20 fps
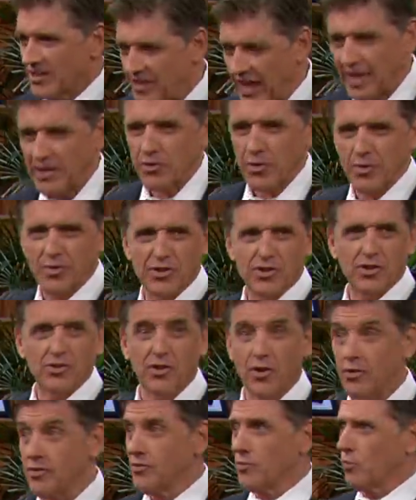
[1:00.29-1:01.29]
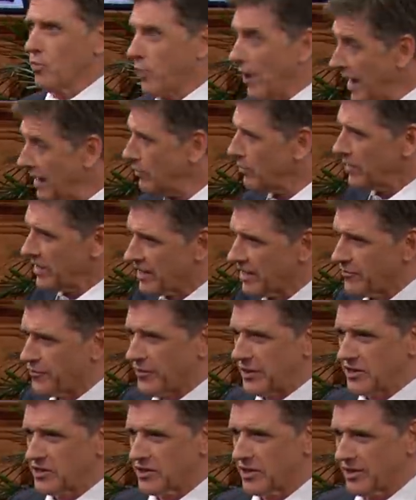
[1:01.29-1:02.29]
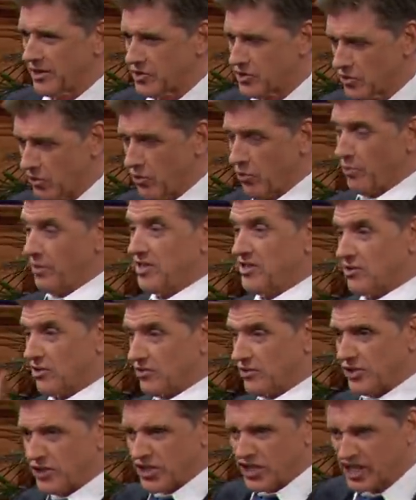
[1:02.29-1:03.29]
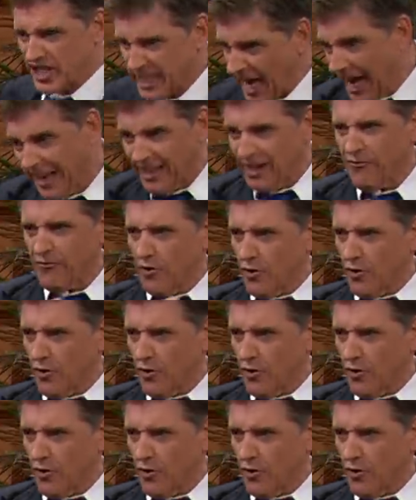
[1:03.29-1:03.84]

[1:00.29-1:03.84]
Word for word: that's what we should do. When we get finished in this show, we shall sally